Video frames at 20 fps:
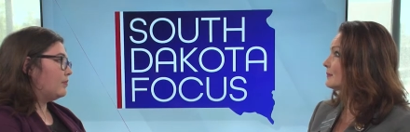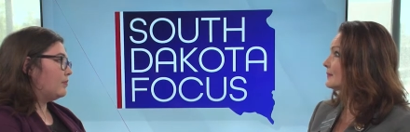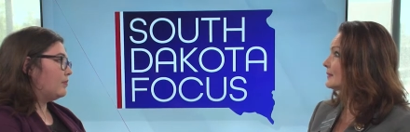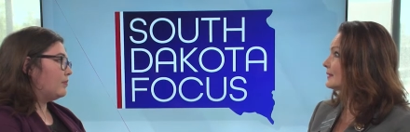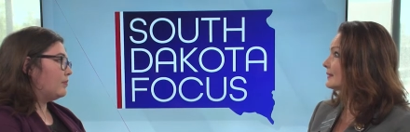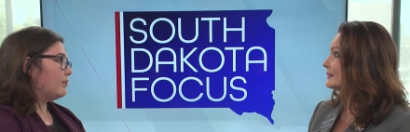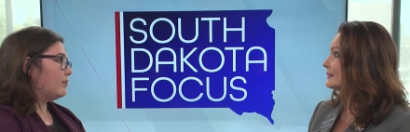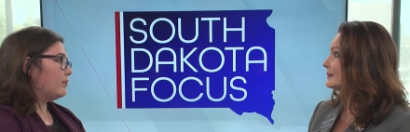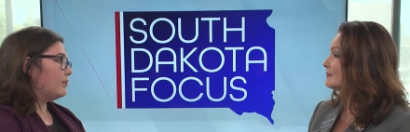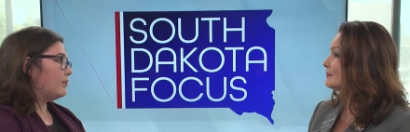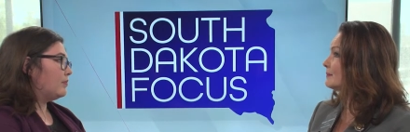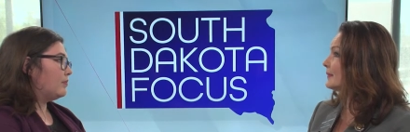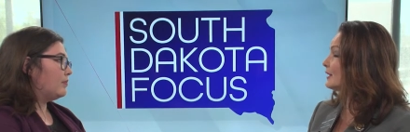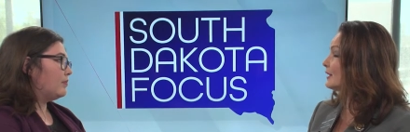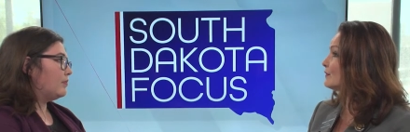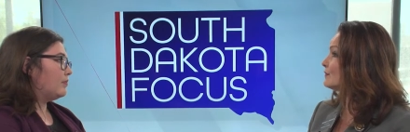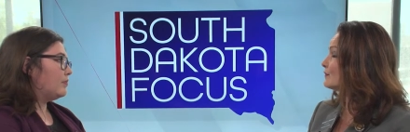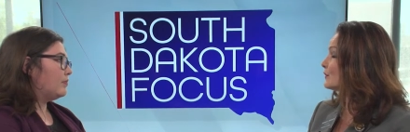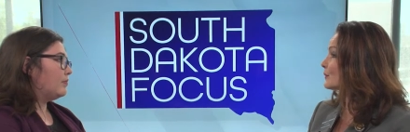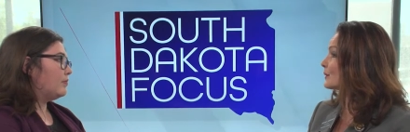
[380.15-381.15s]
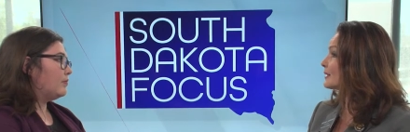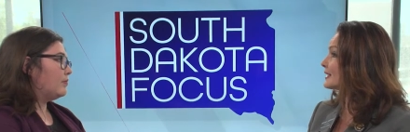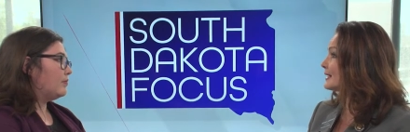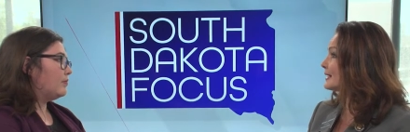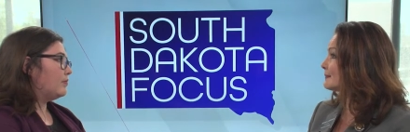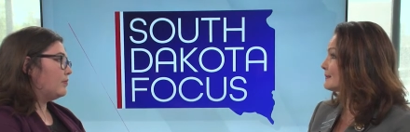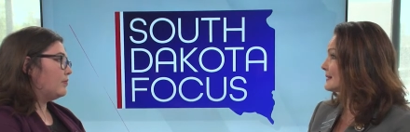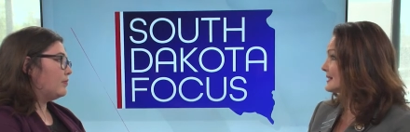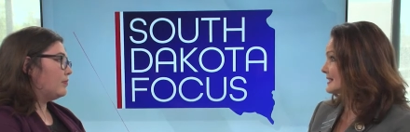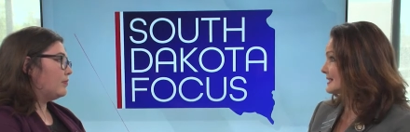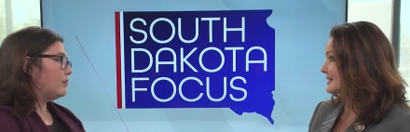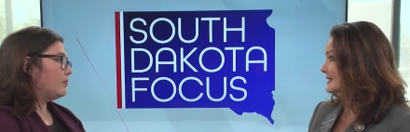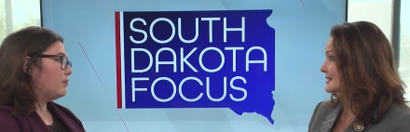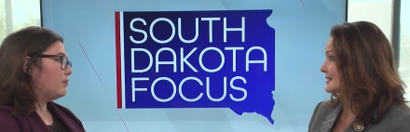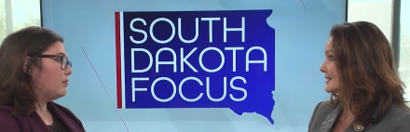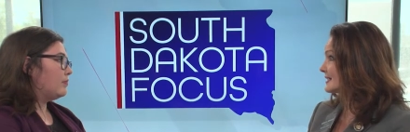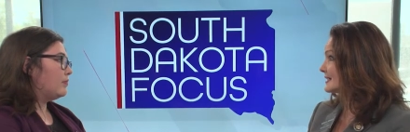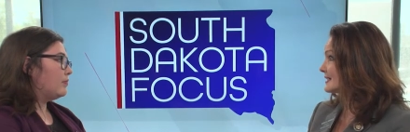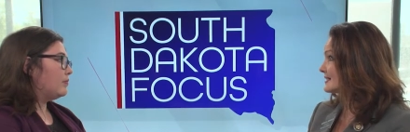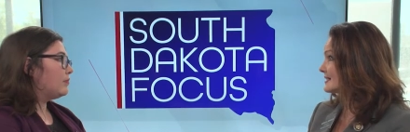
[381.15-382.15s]
Speaker 1: the mail forwarding
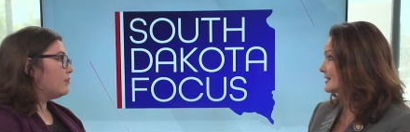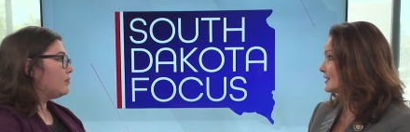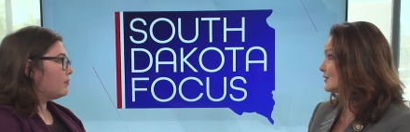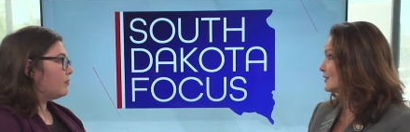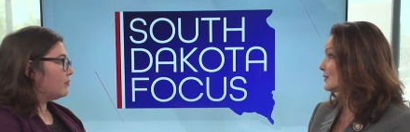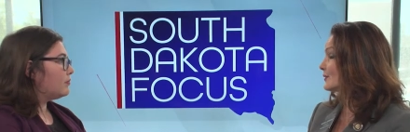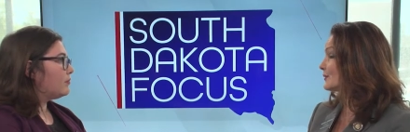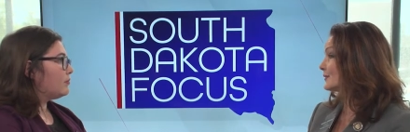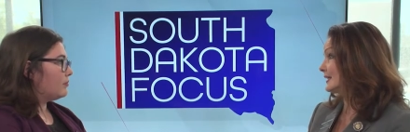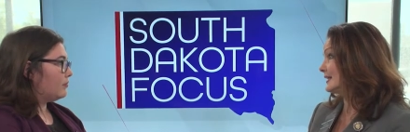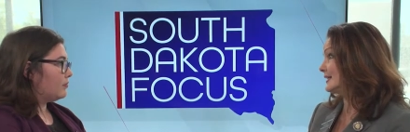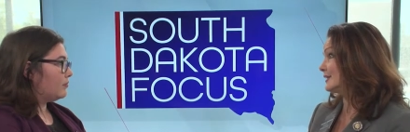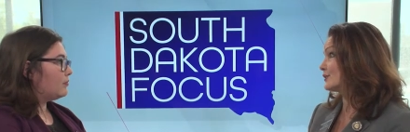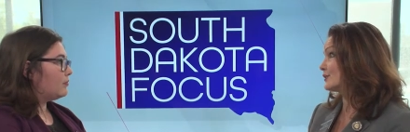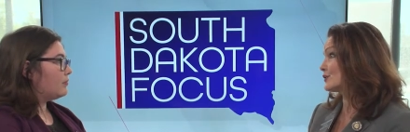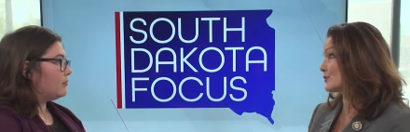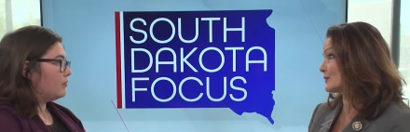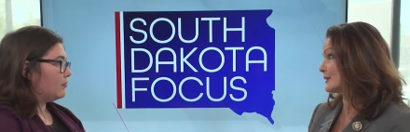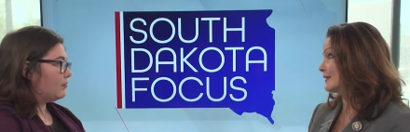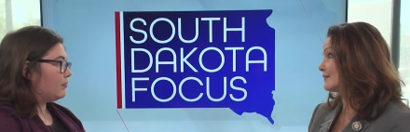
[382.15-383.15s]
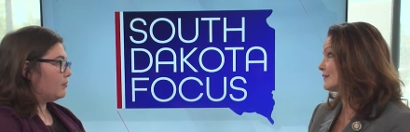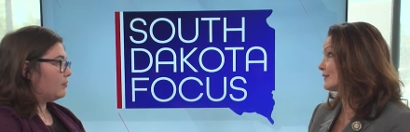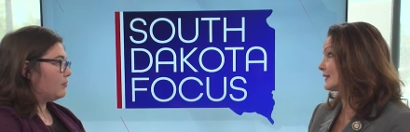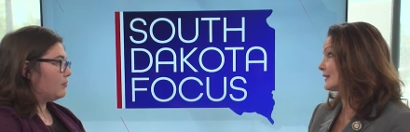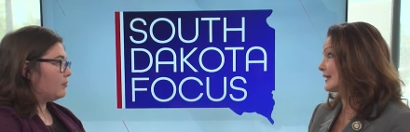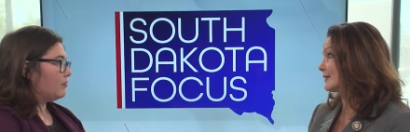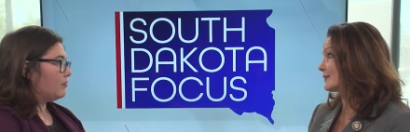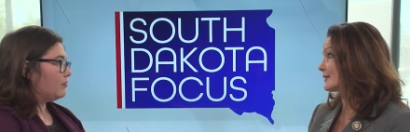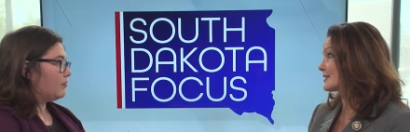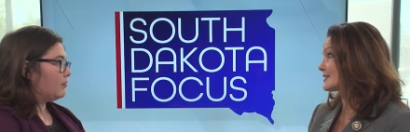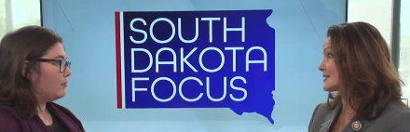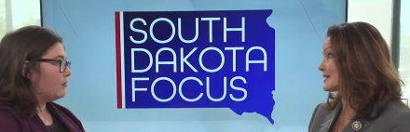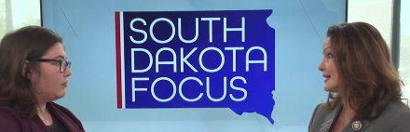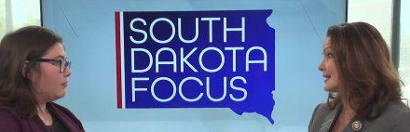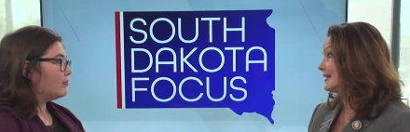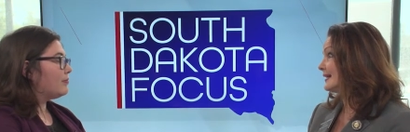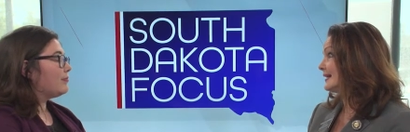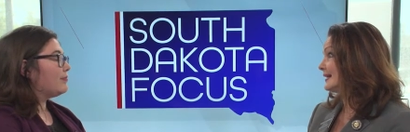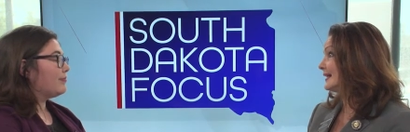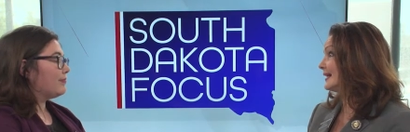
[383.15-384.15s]
businesses, you're only here 24 hours.
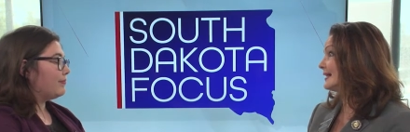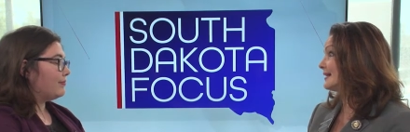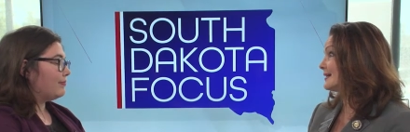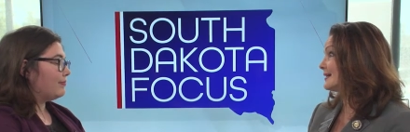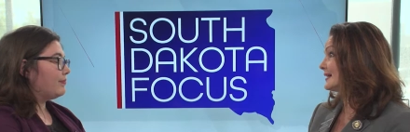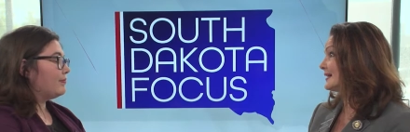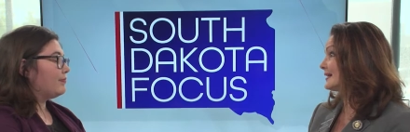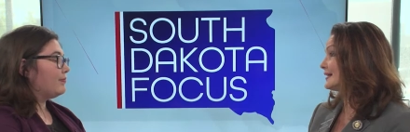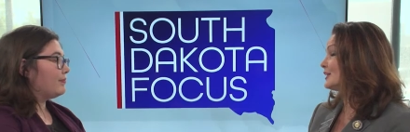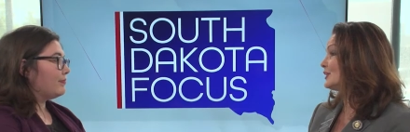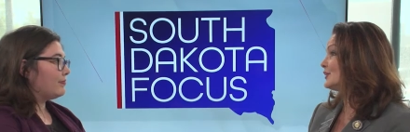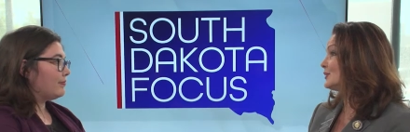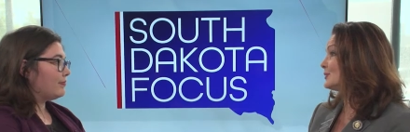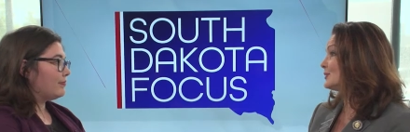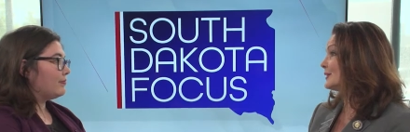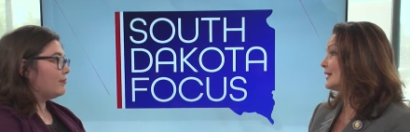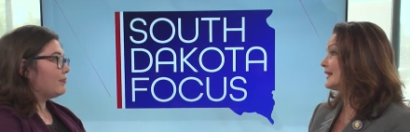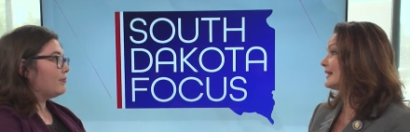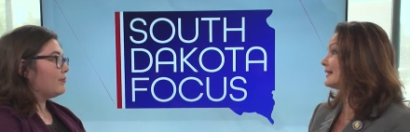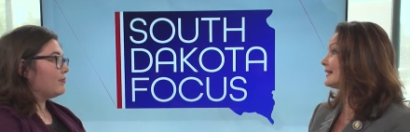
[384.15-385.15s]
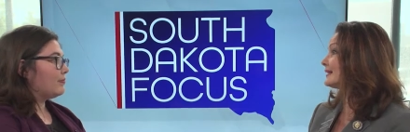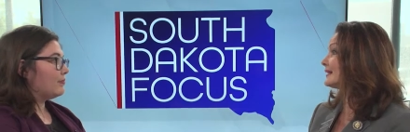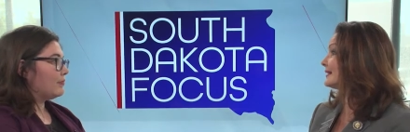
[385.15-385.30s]
And then you can